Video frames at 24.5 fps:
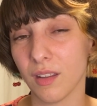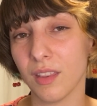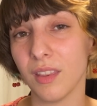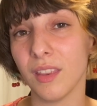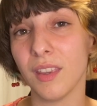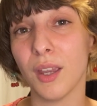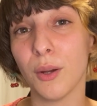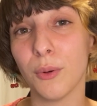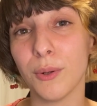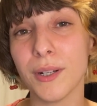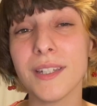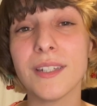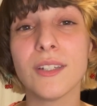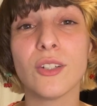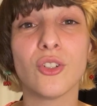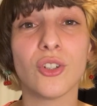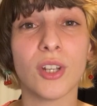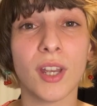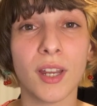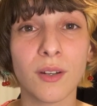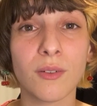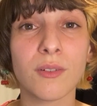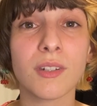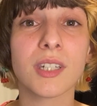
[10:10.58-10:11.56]
There is
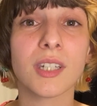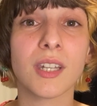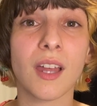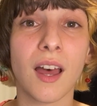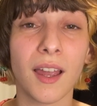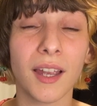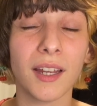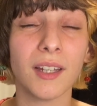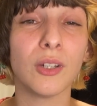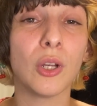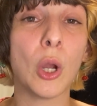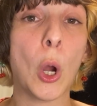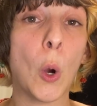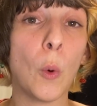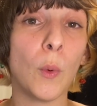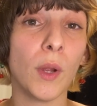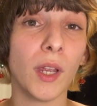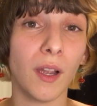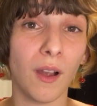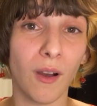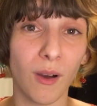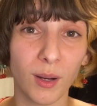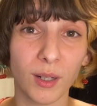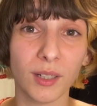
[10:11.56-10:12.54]
genocide
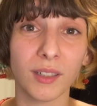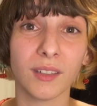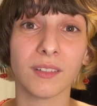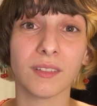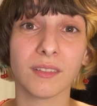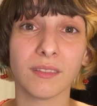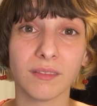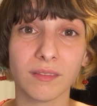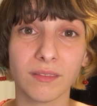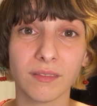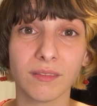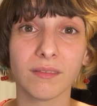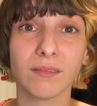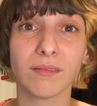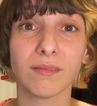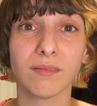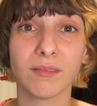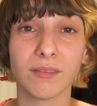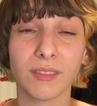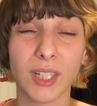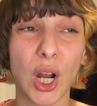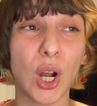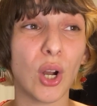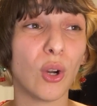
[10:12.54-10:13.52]
going on
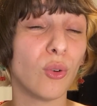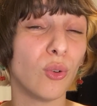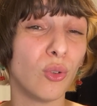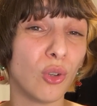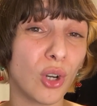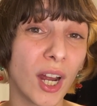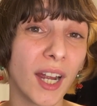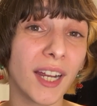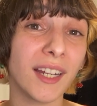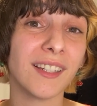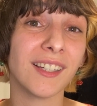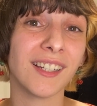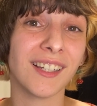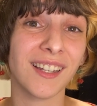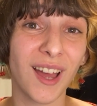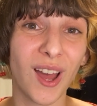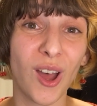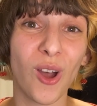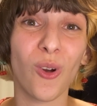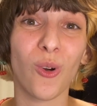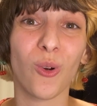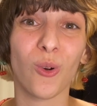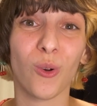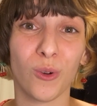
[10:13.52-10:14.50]
right
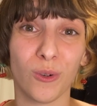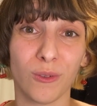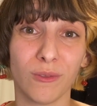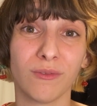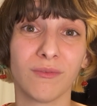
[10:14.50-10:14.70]
now